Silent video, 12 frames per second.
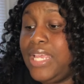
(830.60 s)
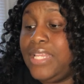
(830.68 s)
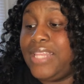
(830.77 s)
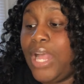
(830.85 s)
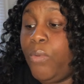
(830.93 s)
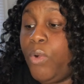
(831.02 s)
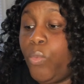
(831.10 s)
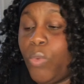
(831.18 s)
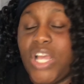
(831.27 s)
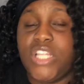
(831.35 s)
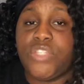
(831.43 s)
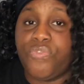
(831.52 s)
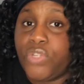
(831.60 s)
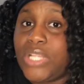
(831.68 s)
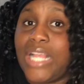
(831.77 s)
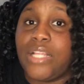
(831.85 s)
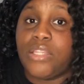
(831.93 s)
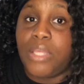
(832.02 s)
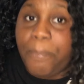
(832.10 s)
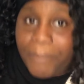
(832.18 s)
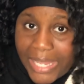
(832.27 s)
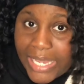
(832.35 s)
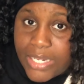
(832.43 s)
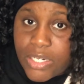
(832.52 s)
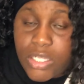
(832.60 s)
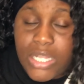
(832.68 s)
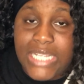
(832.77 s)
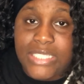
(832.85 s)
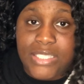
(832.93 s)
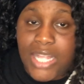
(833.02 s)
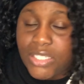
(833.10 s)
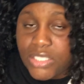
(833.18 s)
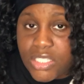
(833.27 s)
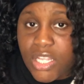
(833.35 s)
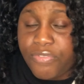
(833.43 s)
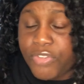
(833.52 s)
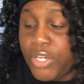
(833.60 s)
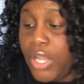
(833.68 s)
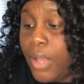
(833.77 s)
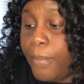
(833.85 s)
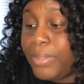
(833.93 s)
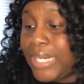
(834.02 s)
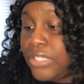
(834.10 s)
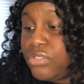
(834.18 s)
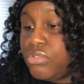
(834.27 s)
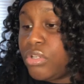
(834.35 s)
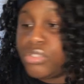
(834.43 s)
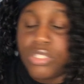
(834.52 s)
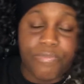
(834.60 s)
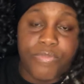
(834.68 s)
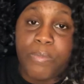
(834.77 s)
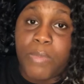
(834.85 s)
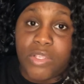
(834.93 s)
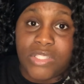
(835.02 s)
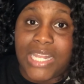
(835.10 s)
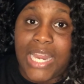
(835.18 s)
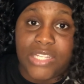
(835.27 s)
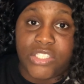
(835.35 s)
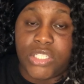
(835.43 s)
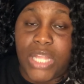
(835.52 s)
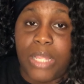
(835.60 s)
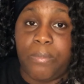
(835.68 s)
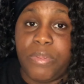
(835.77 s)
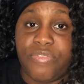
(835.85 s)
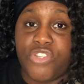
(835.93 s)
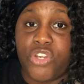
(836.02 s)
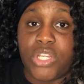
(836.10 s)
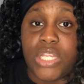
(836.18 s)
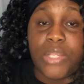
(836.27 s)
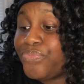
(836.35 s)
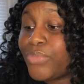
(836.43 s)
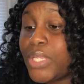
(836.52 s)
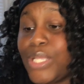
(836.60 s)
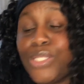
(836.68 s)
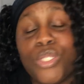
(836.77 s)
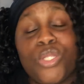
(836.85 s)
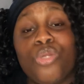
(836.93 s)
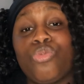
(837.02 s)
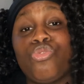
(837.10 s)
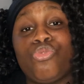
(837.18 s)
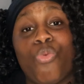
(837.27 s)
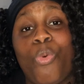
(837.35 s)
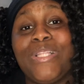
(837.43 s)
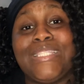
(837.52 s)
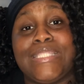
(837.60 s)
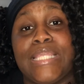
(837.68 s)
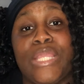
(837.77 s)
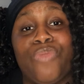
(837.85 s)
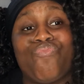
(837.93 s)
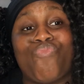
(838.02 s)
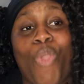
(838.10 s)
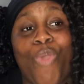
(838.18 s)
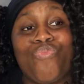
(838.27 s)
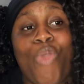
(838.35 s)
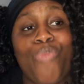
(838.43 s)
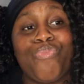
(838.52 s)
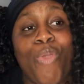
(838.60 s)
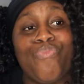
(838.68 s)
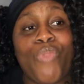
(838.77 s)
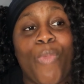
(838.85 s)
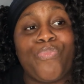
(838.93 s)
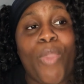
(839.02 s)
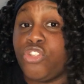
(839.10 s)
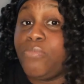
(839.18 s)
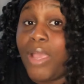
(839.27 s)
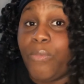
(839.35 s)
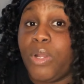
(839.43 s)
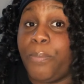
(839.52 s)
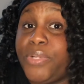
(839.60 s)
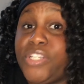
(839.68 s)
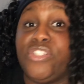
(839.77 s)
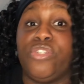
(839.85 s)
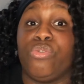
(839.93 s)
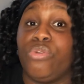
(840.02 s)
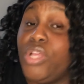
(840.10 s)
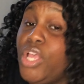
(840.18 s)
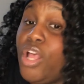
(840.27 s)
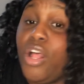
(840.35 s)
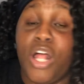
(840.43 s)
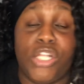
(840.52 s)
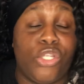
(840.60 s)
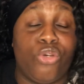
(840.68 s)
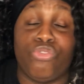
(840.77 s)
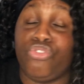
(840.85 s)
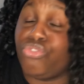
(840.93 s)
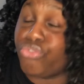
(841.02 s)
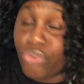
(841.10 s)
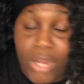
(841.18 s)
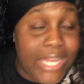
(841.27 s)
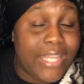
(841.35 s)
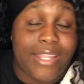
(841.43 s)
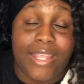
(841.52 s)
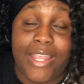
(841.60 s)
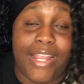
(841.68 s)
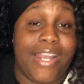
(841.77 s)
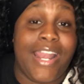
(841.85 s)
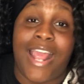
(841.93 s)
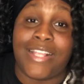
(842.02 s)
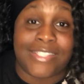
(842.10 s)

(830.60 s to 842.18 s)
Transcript: that one was for like the man, like stocking stuffer, but I do know some females that actually like beef jerky. It's a little salty. You might want to put a little drink in that